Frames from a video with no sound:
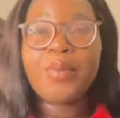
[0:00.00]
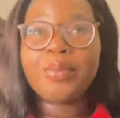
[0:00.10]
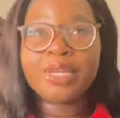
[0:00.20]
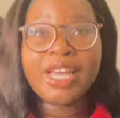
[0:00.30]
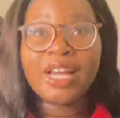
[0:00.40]

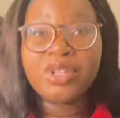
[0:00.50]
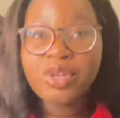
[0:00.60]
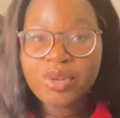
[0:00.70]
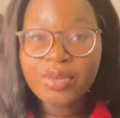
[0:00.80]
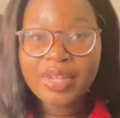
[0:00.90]
But yeah,
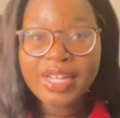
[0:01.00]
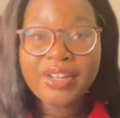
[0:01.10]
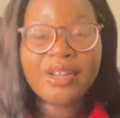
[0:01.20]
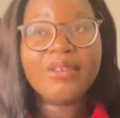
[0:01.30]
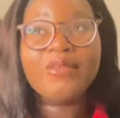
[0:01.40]

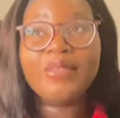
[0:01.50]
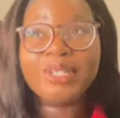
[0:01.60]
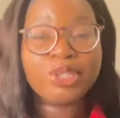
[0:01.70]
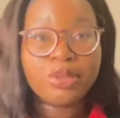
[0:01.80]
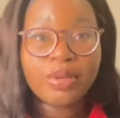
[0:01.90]
tutoring for
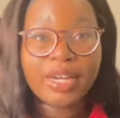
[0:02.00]
sure,